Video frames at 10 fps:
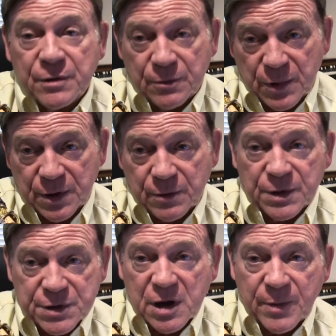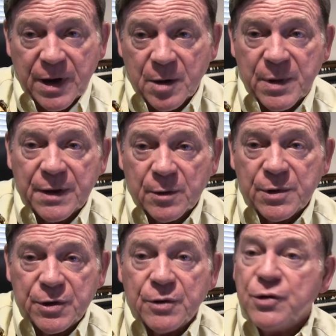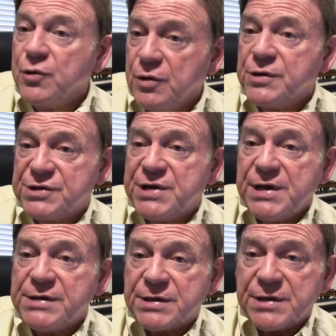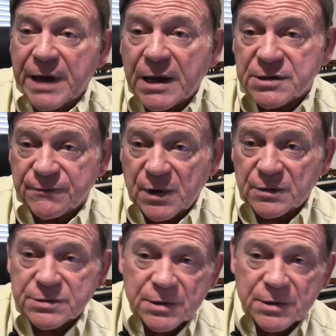We'll talk about it in a minute, that we do use T's at the ends of notes.